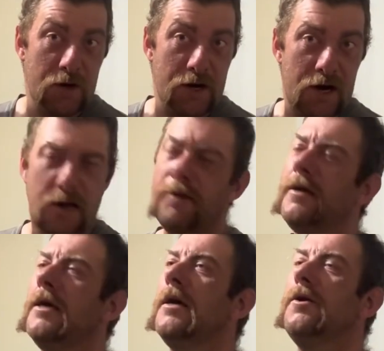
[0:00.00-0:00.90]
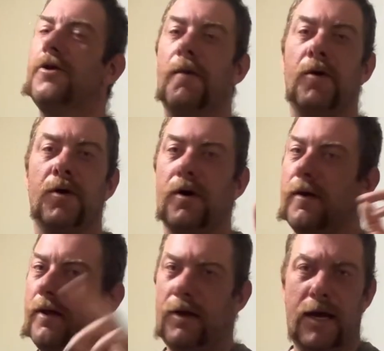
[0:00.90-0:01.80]
to know, jump onto
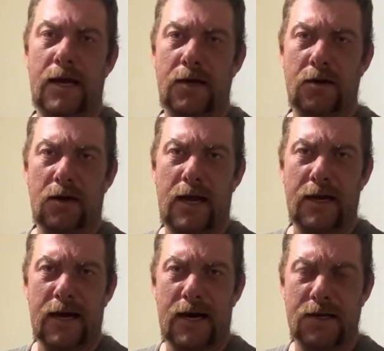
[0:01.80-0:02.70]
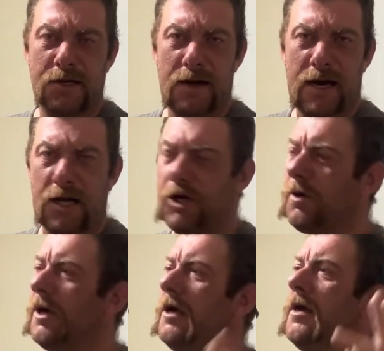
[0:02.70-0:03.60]
either Lancaster
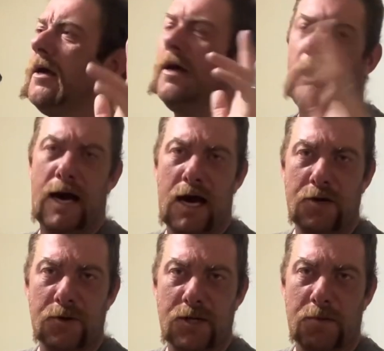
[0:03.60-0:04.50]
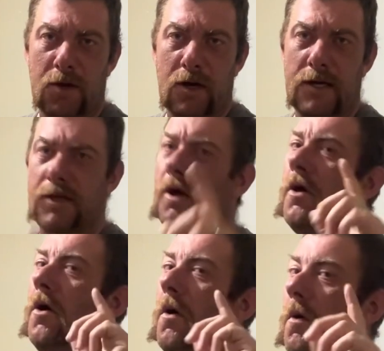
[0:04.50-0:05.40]
Archery Supplies,
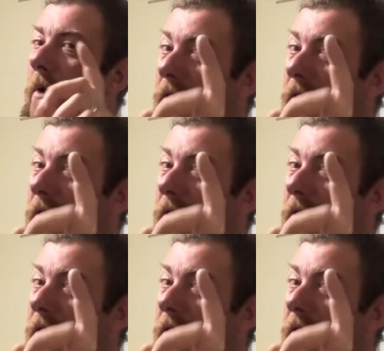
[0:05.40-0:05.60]
or one of